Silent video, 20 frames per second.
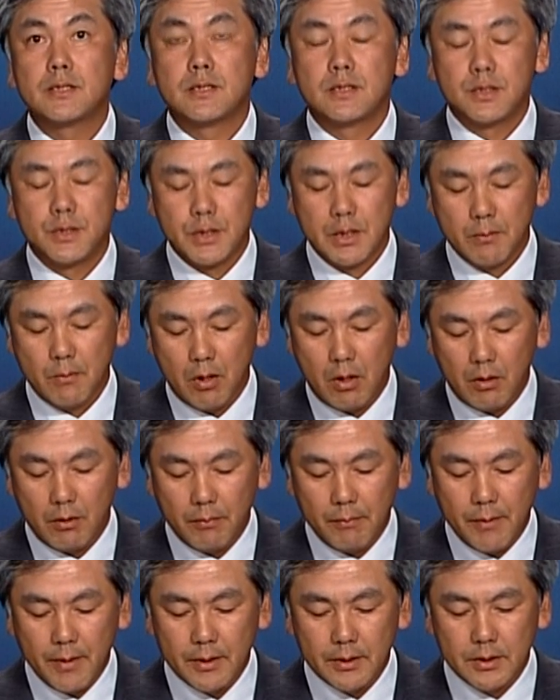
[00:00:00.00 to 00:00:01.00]
and the
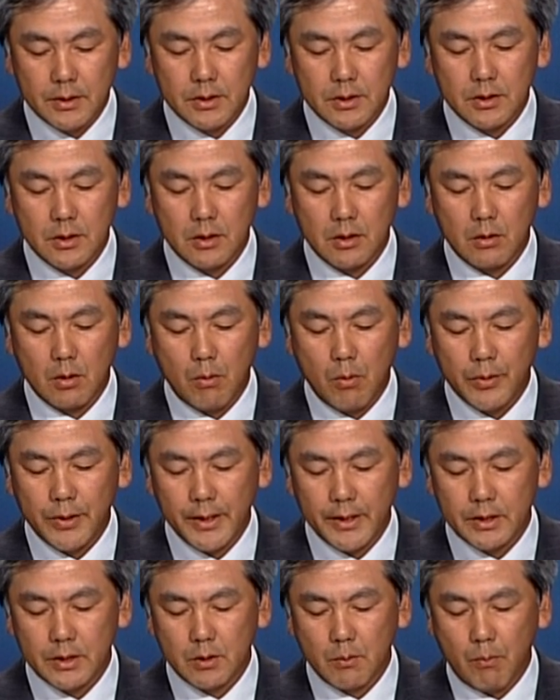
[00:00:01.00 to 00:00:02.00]
GEM-RMS
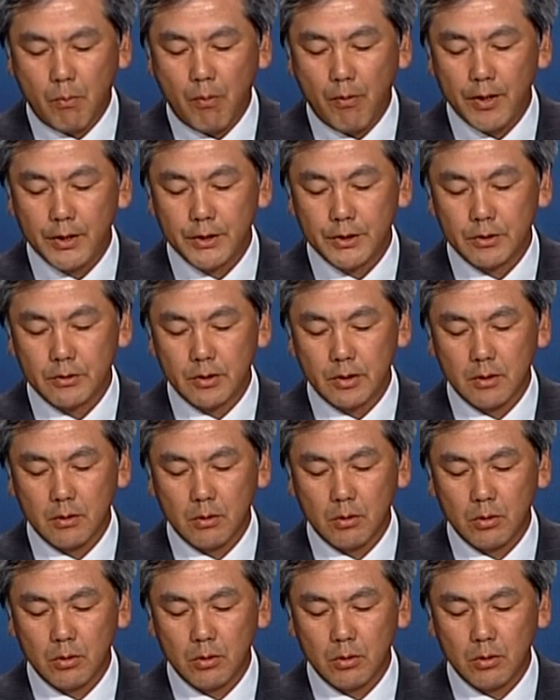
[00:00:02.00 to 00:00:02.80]
robotics operation